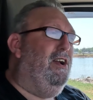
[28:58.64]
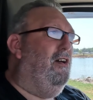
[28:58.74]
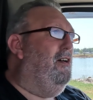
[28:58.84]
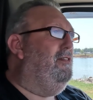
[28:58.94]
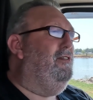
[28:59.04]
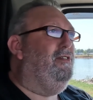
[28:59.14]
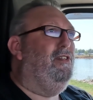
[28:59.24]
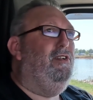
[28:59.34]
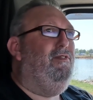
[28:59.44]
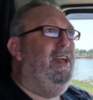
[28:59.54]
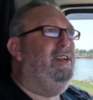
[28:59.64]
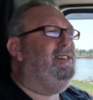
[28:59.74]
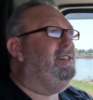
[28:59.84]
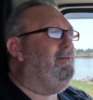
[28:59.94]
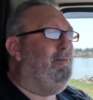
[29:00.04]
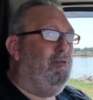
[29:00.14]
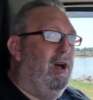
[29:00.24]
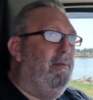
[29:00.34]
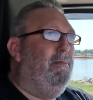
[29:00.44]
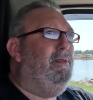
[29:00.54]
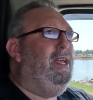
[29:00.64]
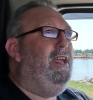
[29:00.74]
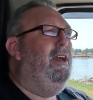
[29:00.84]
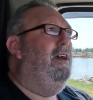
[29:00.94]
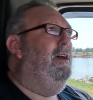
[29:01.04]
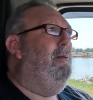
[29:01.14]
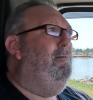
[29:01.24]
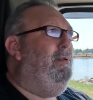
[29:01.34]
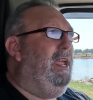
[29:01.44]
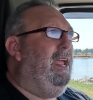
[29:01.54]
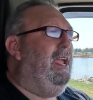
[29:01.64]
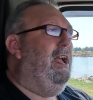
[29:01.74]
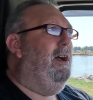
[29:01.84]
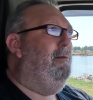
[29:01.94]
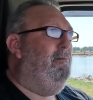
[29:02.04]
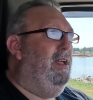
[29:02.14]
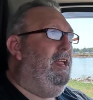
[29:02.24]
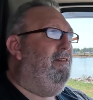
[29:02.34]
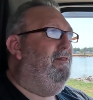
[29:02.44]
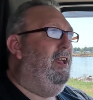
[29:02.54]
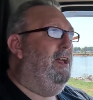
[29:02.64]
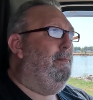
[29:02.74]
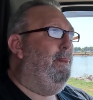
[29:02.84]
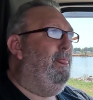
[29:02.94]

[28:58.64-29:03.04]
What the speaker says: all those other advantages, it would probably be a minivan.